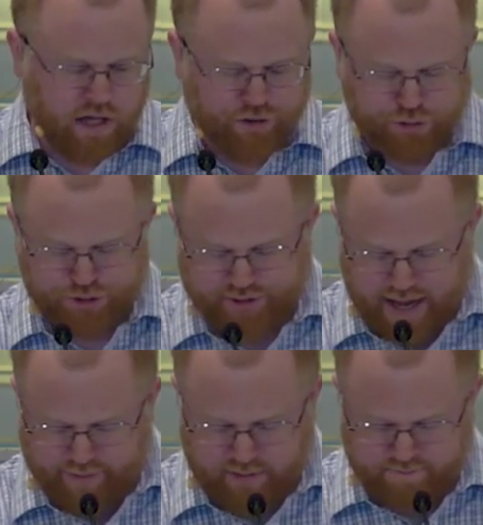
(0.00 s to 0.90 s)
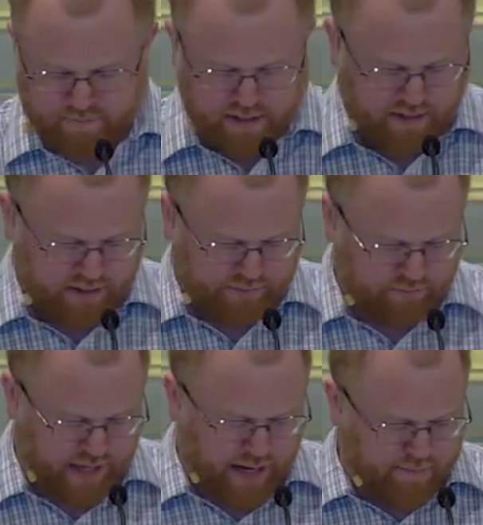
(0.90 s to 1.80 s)
through 7,
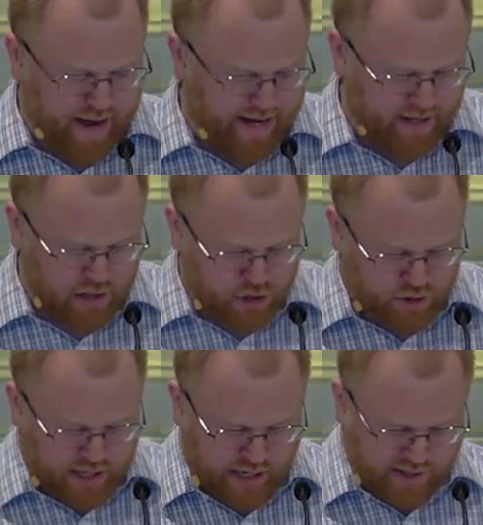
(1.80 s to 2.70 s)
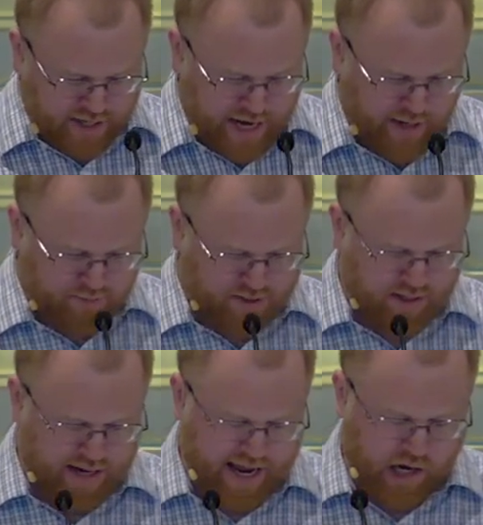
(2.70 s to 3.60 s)
and I'm back in the New King James
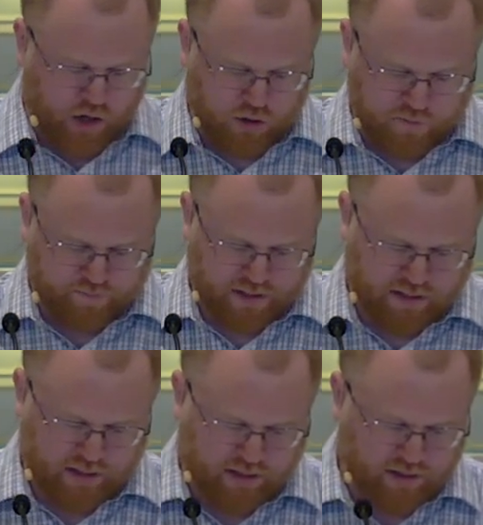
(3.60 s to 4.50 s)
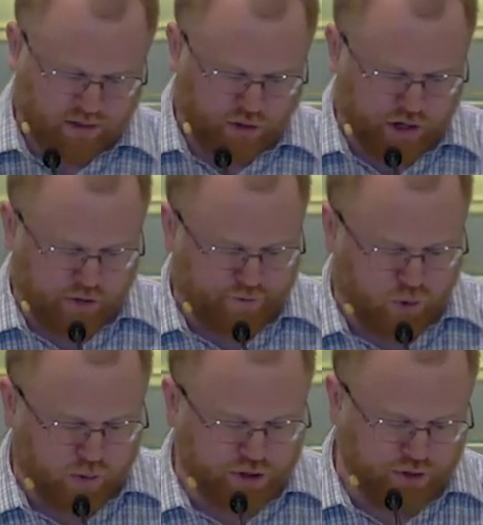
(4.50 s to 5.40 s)
now. Looking
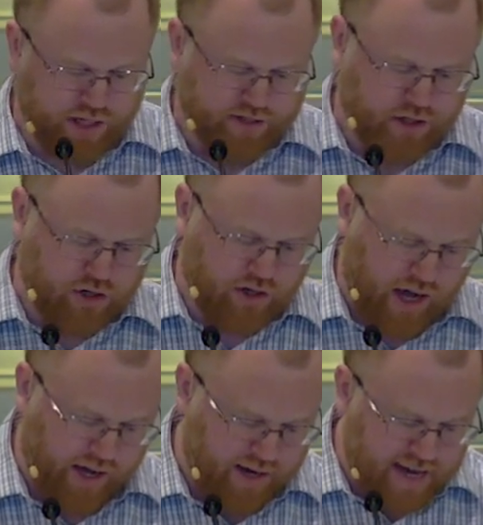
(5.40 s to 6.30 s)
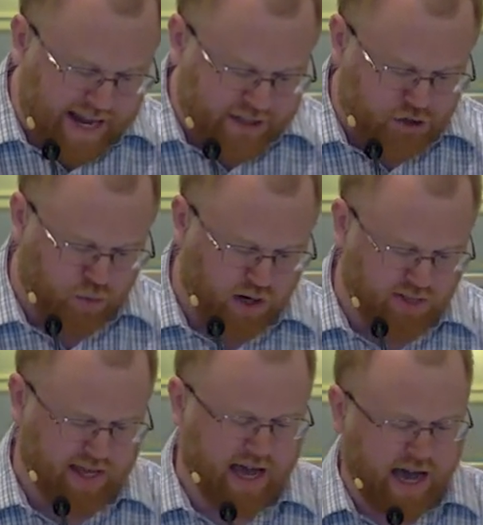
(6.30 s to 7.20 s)
forward to this uh, next work
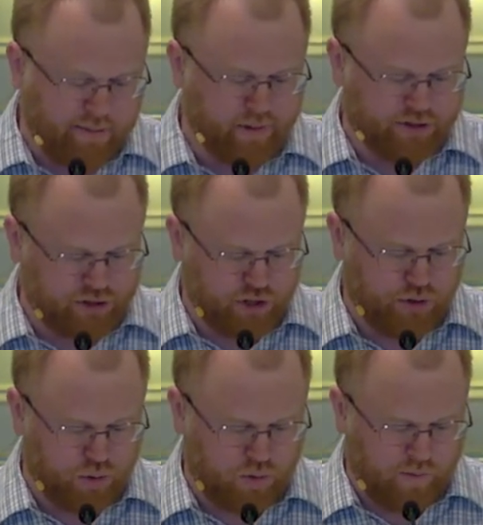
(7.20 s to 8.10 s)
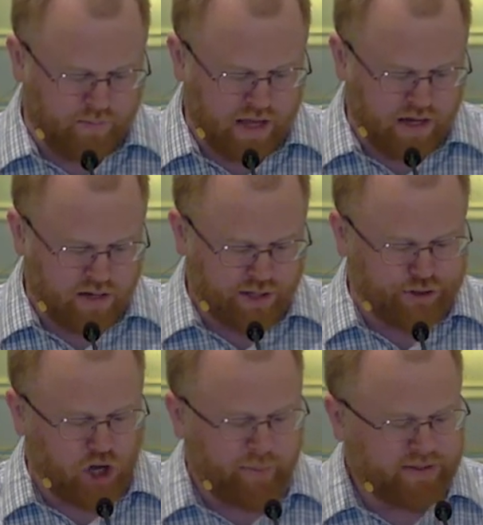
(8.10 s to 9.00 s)
that God must do. The
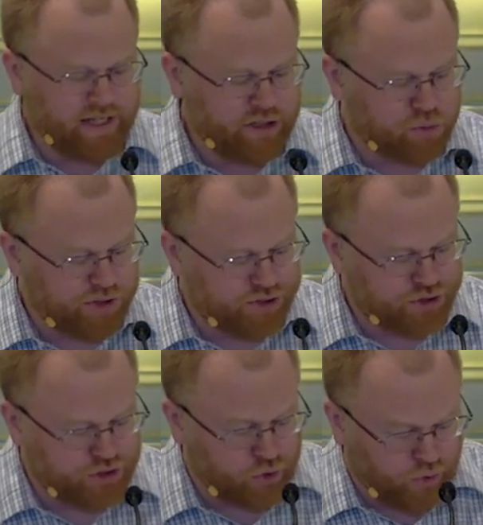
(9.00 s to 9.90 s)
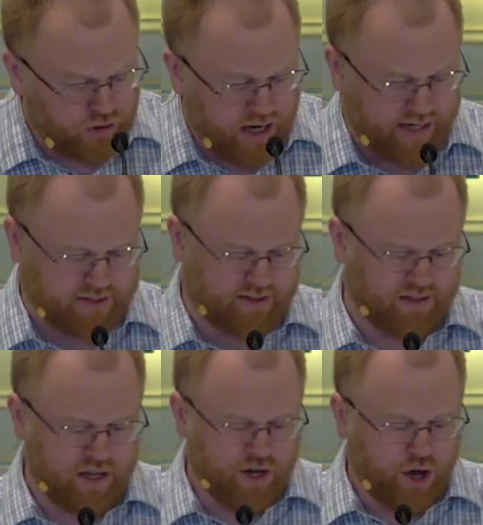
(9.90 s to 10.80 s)
psalmist says, Restore us,
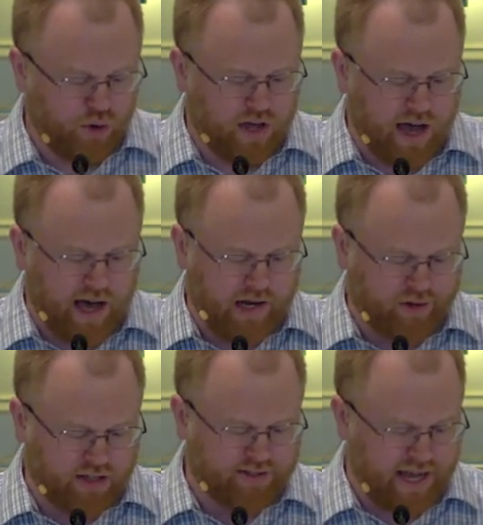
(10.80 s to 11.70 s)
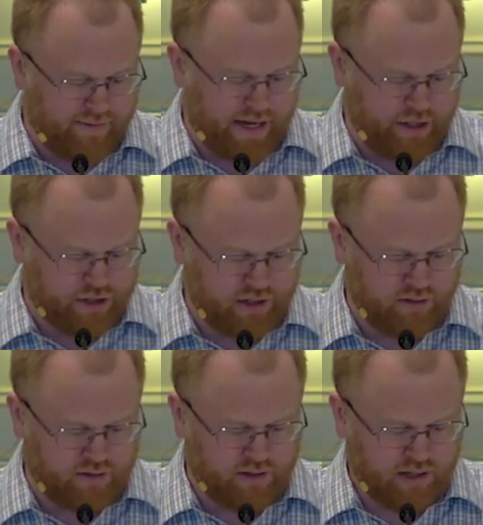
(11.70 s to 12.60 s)
O God of our salvation
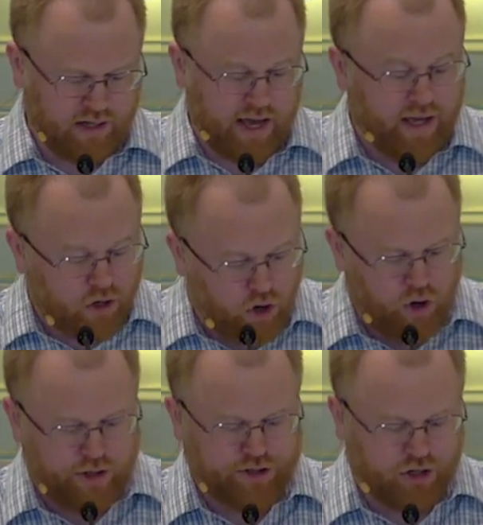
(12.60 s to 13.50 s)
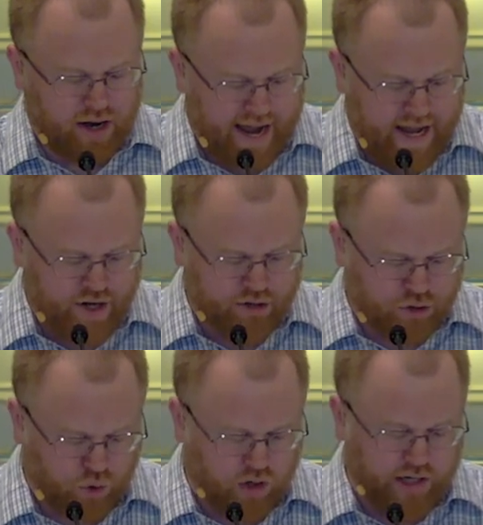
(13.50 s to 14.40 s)
and cause your anger
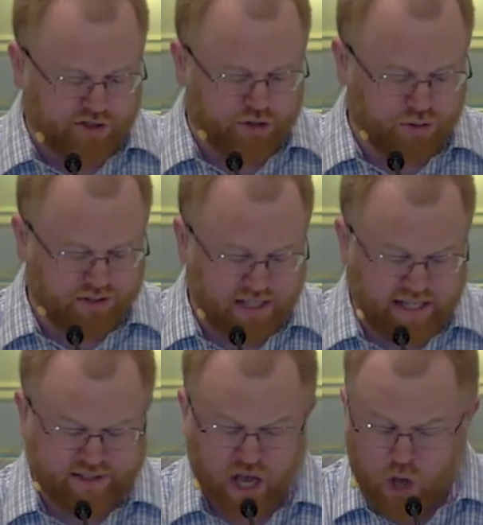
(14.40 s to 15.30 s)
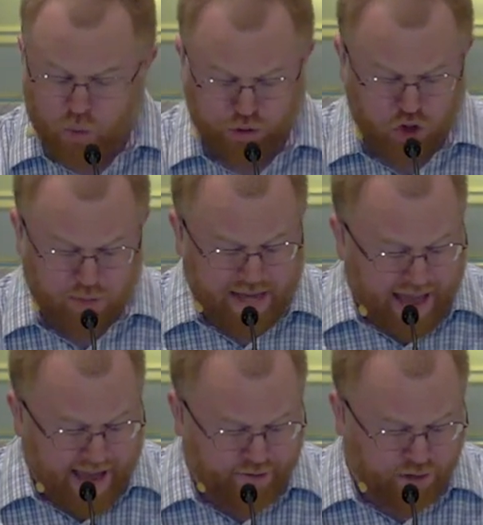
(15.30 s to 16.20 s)
toward us to cease? Will you be
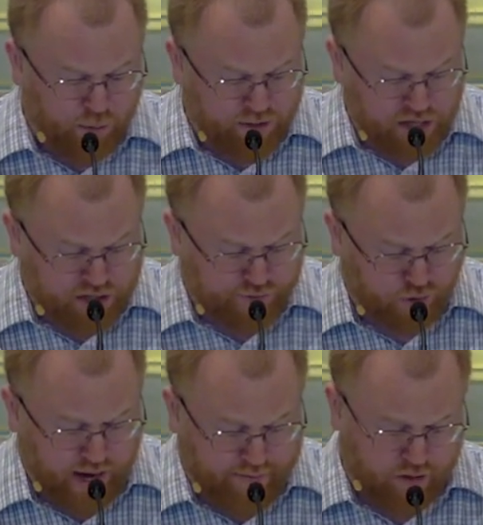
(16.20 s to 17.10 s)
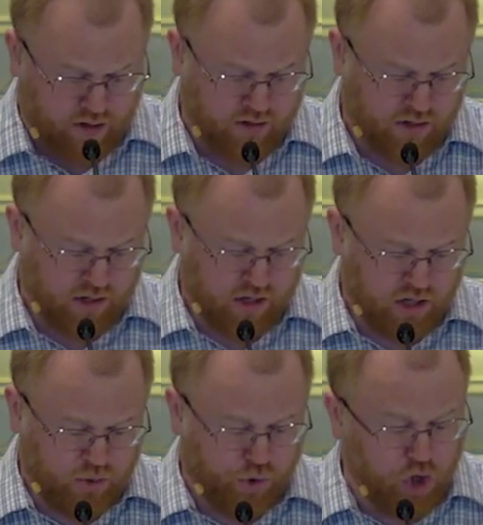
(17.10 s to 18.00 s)
angry with us forever?
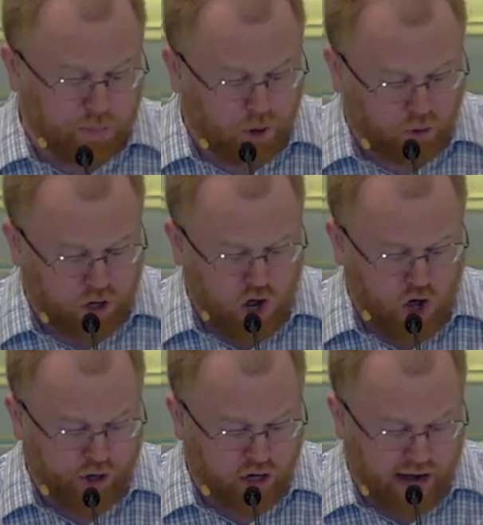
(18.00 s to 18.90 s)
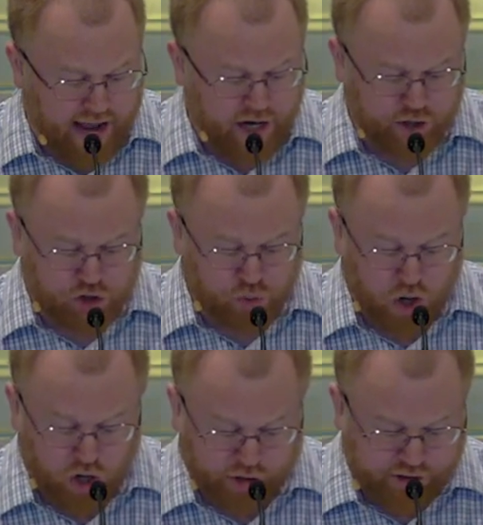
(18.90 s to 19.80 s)
Will you prolong your anger to
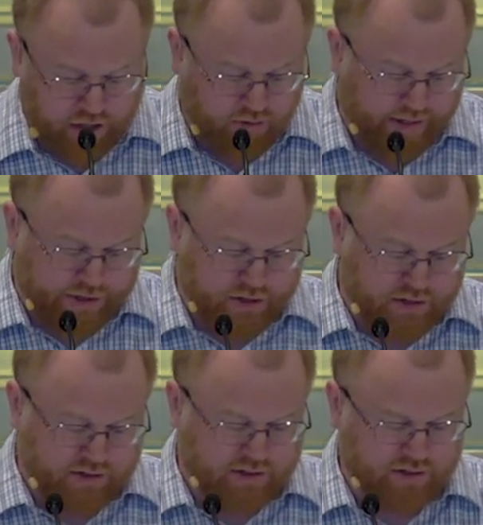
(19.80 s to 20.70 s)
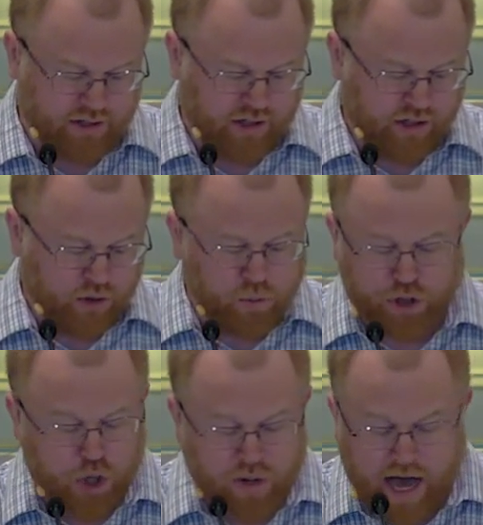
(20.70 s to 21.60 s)
all generations? Will
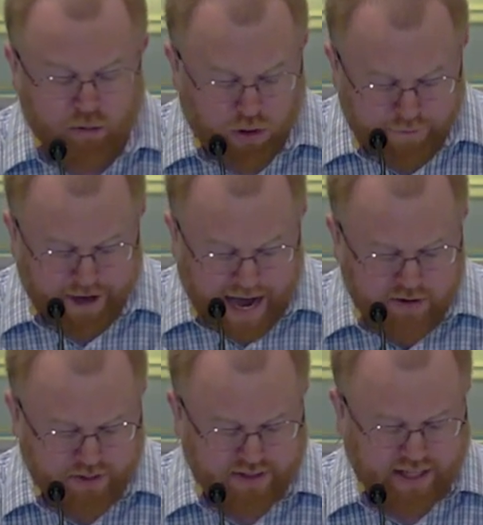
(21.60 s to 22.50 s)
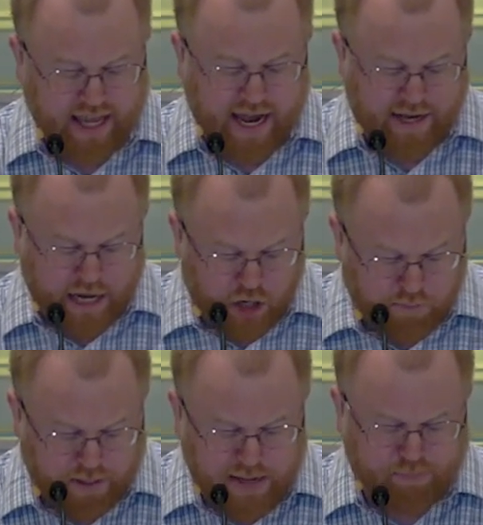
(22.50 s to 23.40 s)
you not revive us again that your
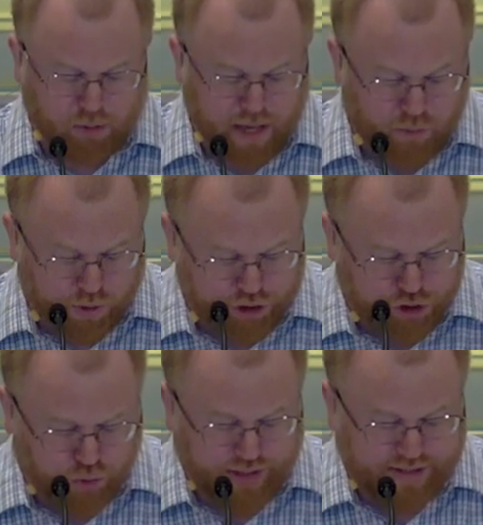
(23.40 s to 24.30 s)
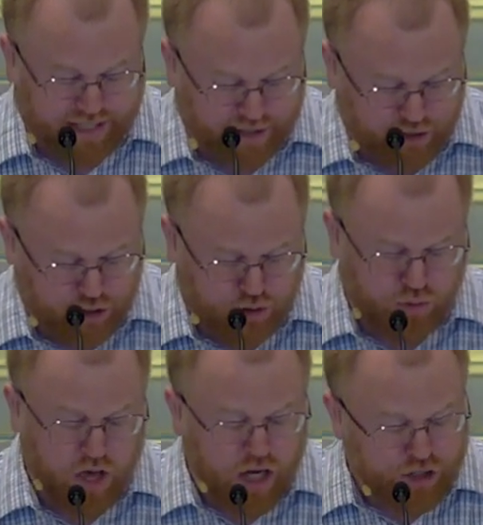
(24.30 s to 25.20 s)
people may rejoice in you?
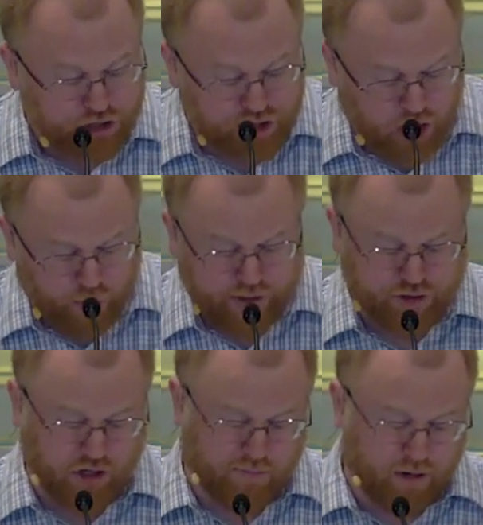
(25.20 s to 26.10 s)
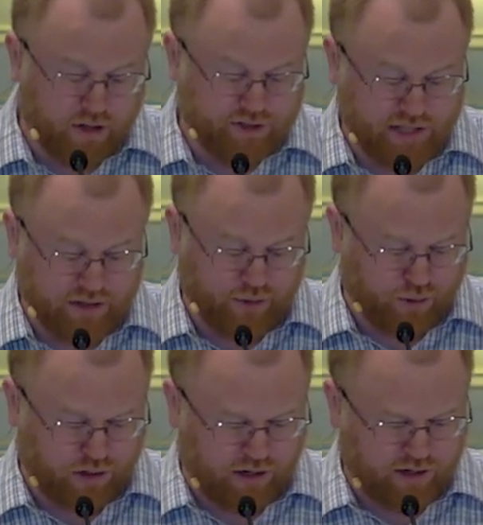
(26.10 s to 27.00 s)
Show us your mercy,
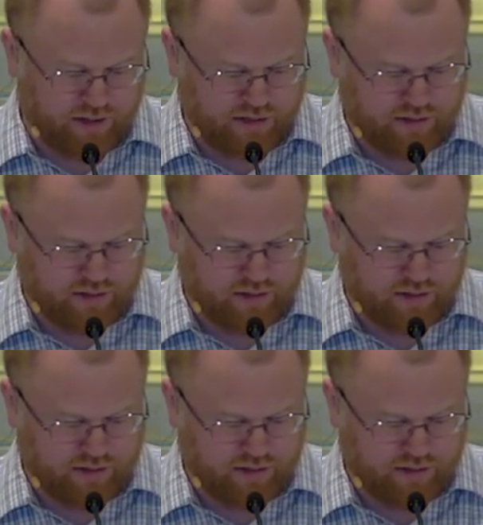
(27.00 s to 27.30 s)
Lord.